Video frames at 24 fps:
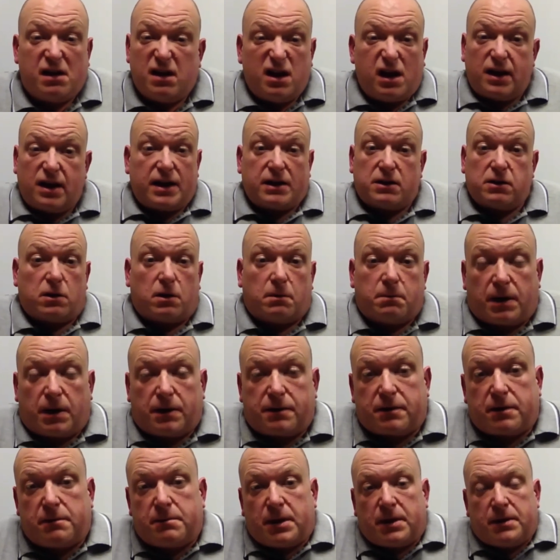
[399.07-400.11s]
and I don't
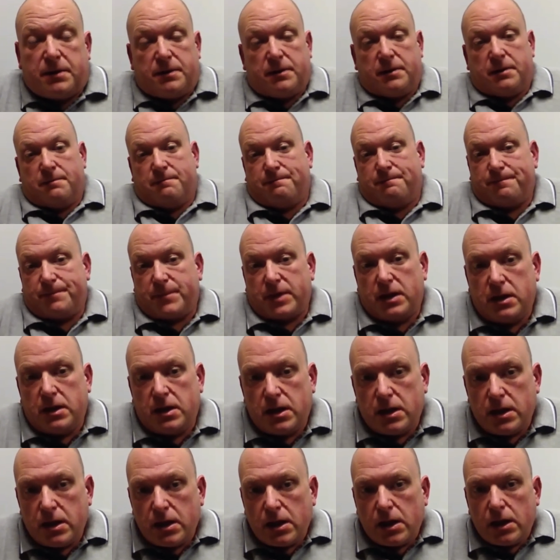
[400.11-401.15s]
bother about them.
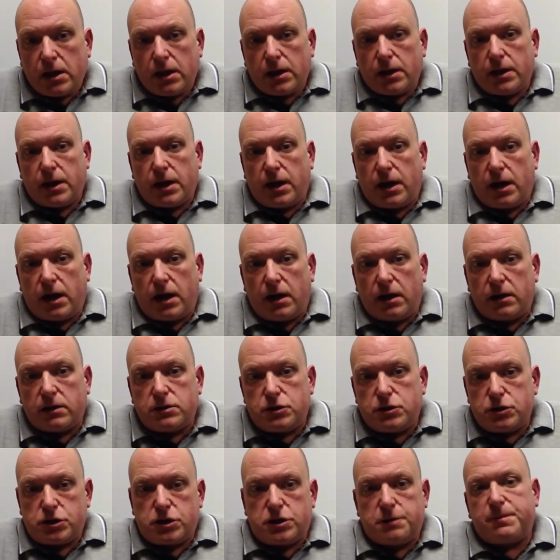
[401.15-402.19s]
Now,
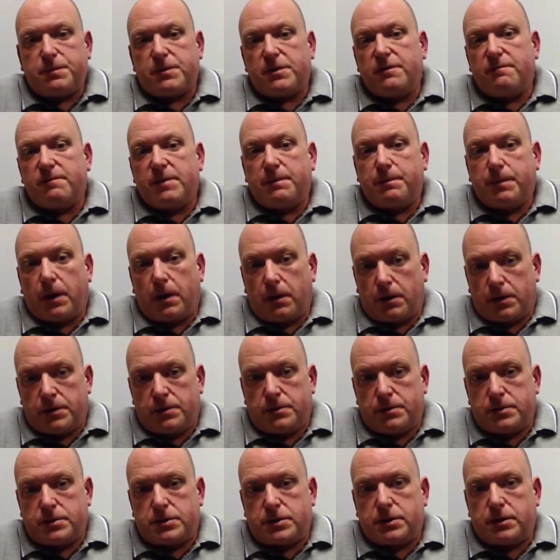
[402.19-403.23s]
just to prove my
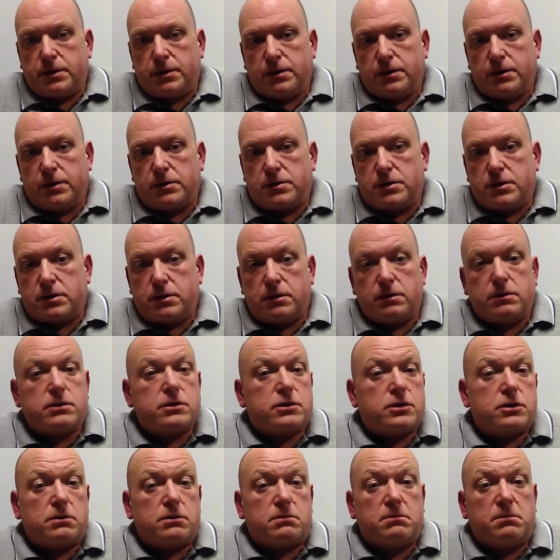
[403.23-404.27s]
point that
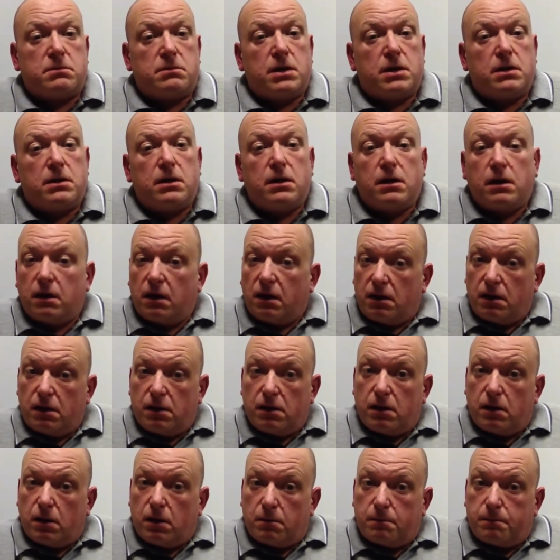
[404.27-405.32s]
some
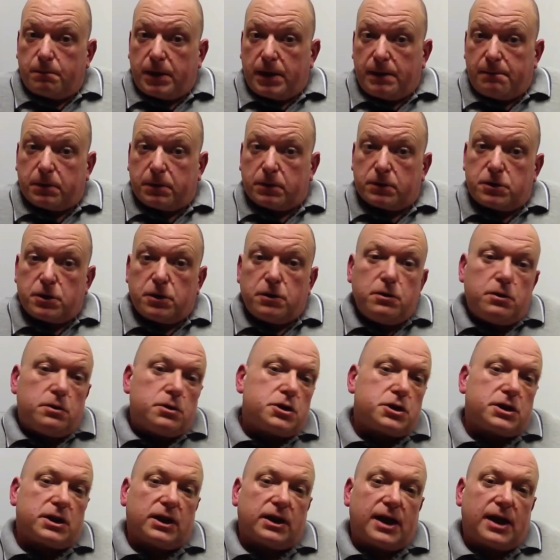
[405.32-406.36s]
people do
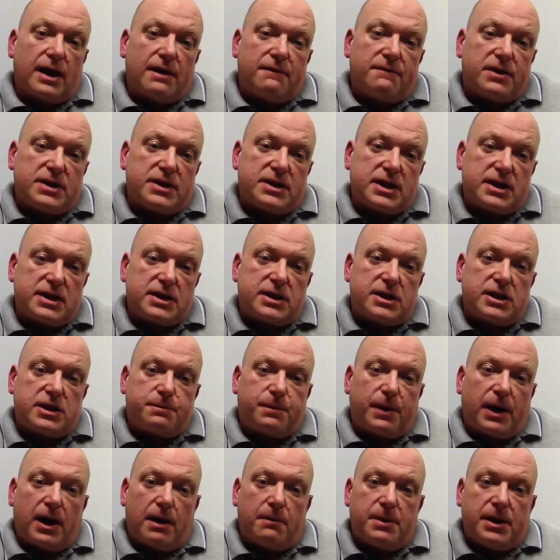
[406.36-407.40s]
still get visits
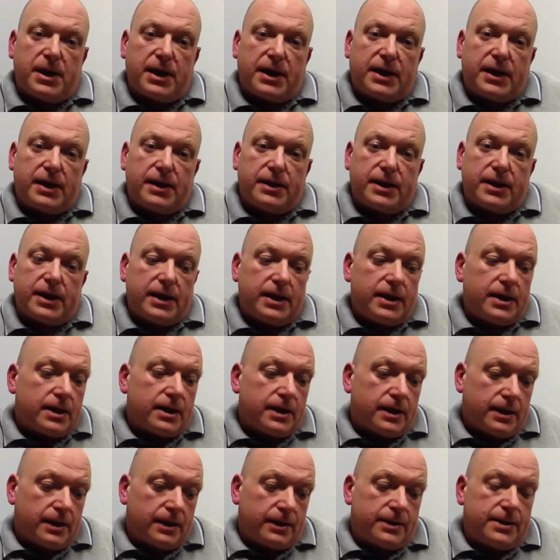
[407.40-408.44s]
despite making the
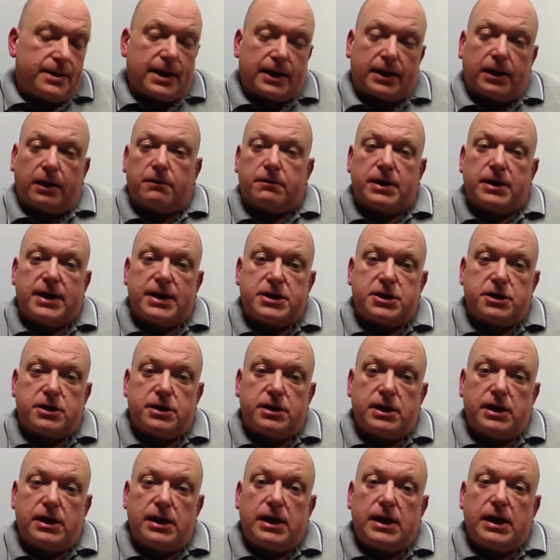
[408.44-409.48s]
uh,
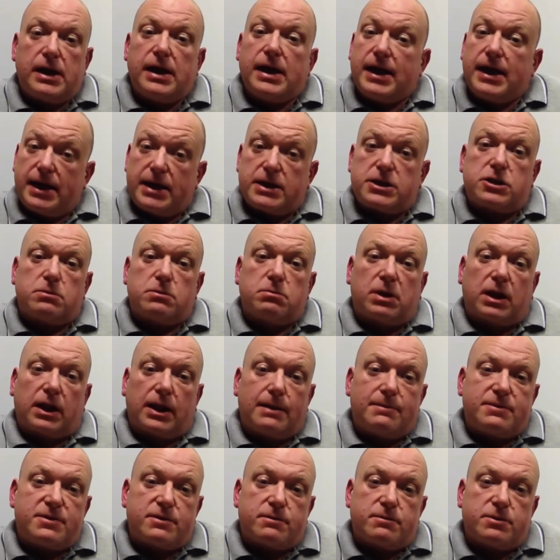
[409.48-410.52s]
declaration, here's some
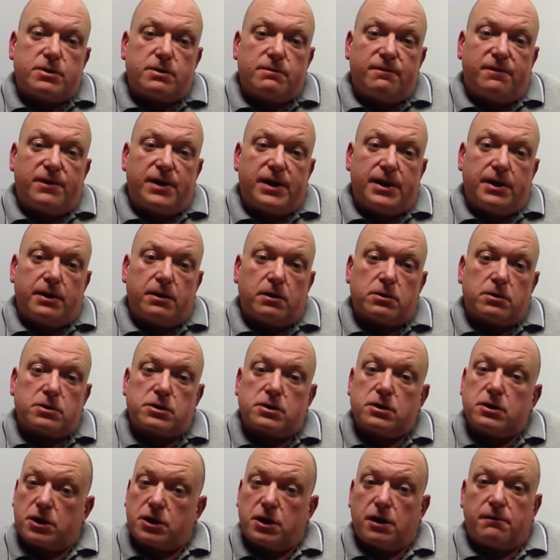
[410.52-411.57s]
clips from some videos
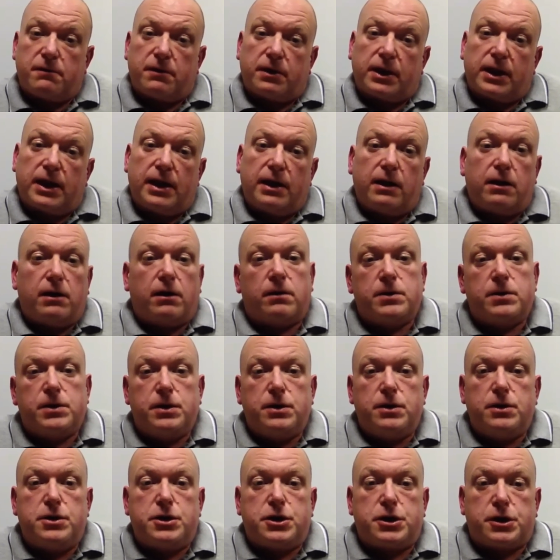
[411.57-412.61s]
that are currently on
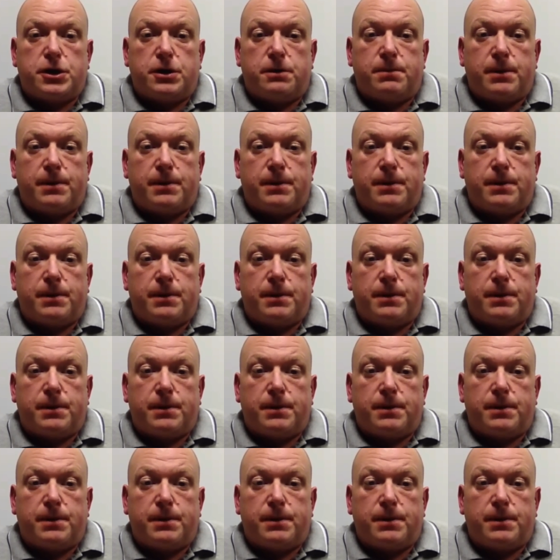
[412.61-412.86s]
YouTube.